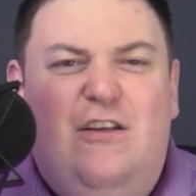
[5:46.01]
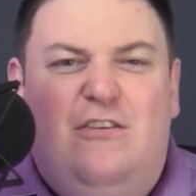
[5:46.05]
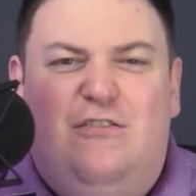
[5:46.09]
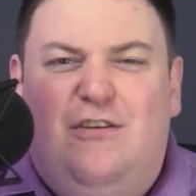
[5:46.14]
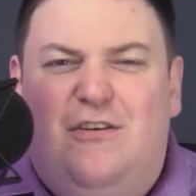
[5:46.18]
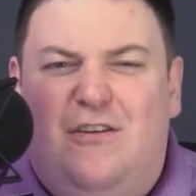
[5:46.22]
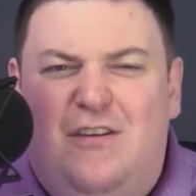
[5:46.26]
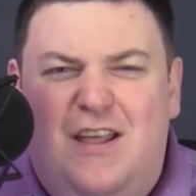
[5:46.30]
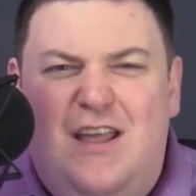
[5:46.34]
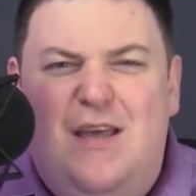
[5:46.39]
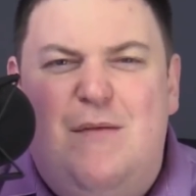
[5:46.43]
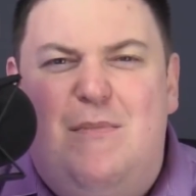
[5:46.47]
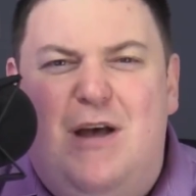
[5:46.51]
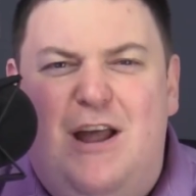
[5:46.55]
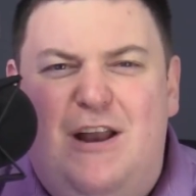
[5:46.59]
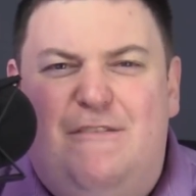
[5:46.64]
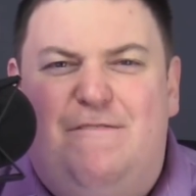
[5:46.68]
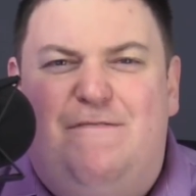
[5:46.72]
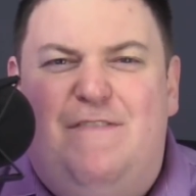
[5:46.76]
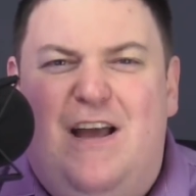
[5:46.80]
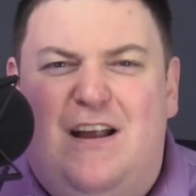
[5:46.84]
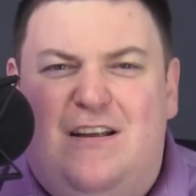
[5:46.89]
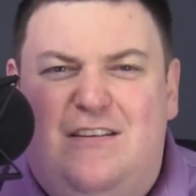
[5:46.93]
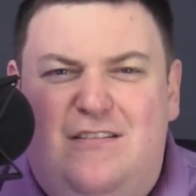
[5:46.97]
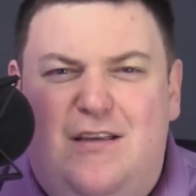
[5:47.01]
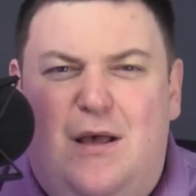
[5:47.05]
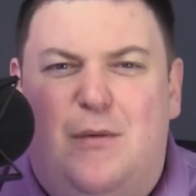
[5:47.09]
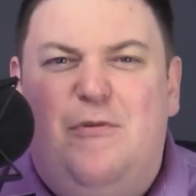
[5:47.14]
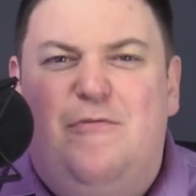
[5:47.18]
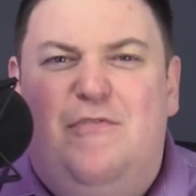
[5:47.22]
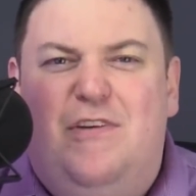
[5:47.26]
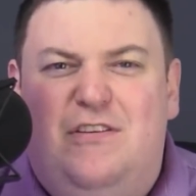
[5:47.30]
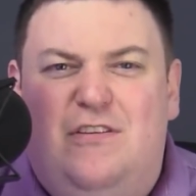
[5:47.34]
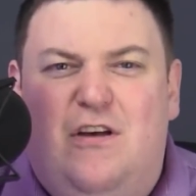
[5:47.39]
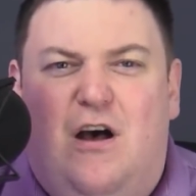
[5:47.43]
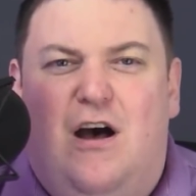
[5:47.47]
Certainly it might affect some
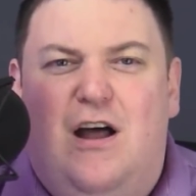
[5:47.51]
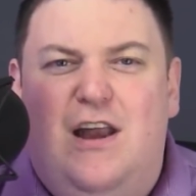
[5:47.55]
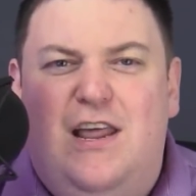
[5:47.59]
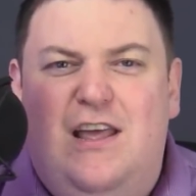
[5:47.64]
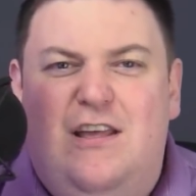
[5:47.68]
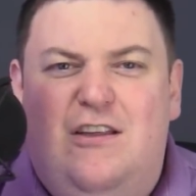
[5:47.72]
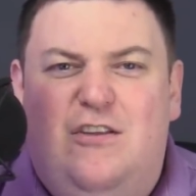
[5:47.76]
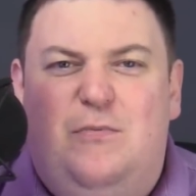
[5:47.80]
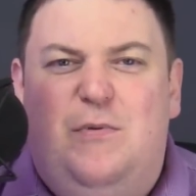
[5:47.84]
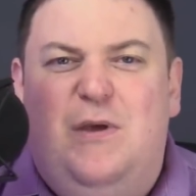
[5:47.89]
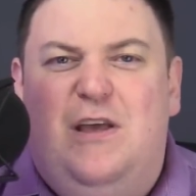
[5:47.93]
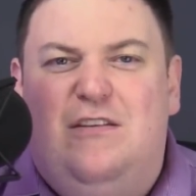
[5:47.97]
of his audience,